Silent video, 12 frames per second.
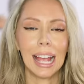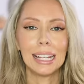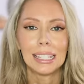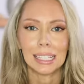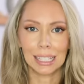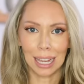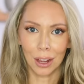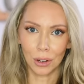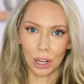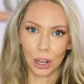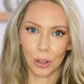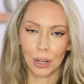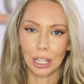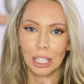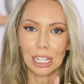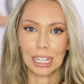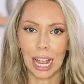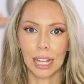and discount code
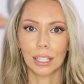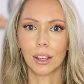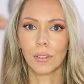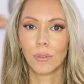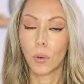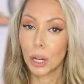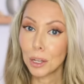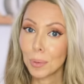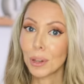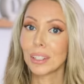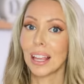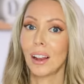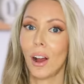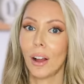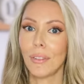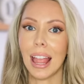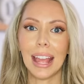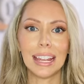to get 40%
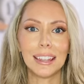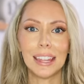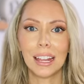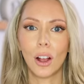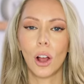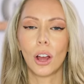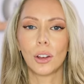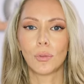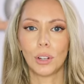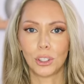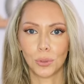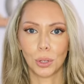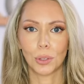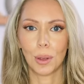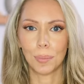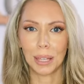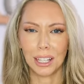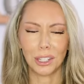off anything on Ritual's
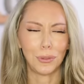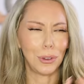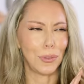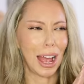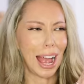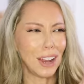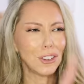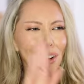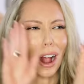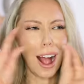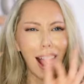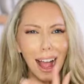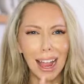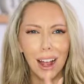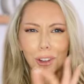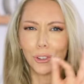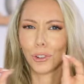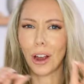website. So if you've had your eye
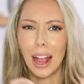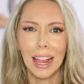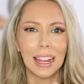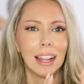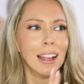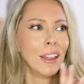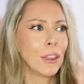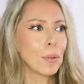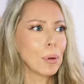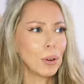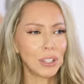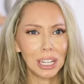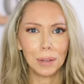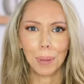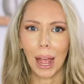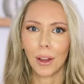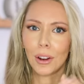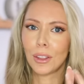on trying their protein
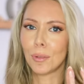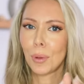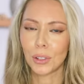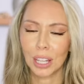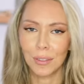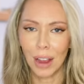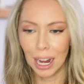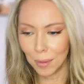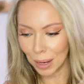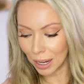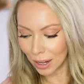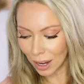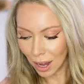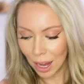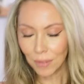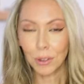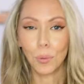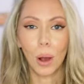powder, their multivitamin,
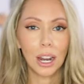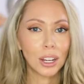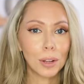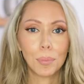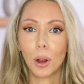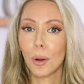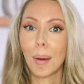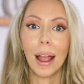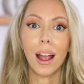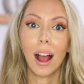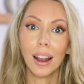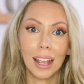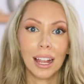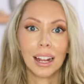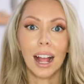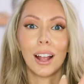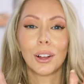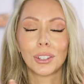if you want a good probiotic,
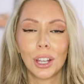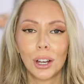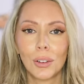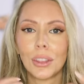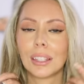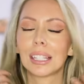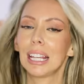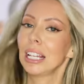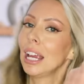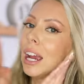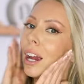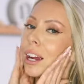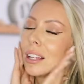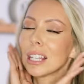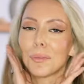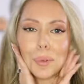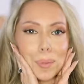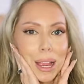I also, the skincare
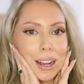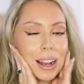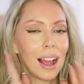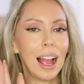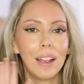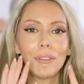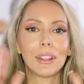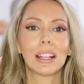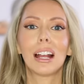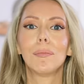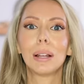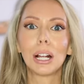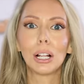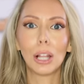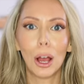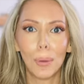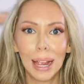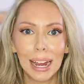supplement, I feel like I've been
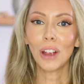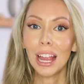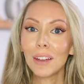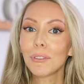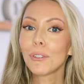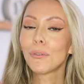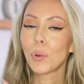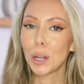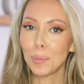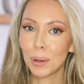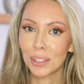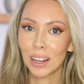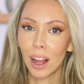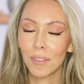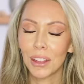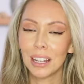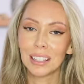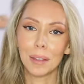glowing. Try it for 40%
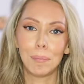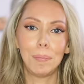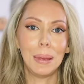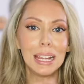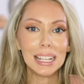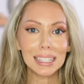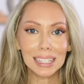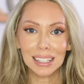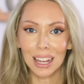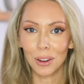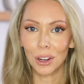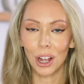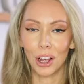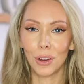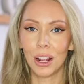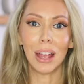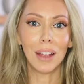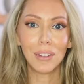off. That is the biggest discount
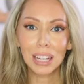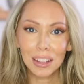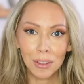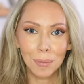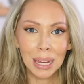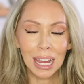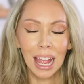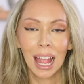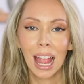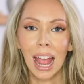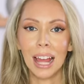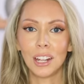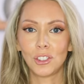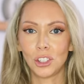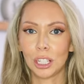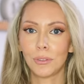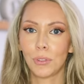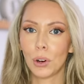code ever given me. And it's
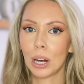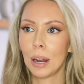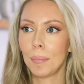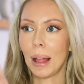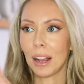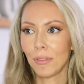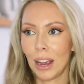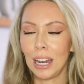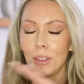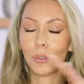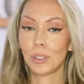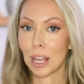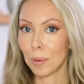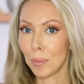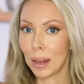just for Black Friday through Cyber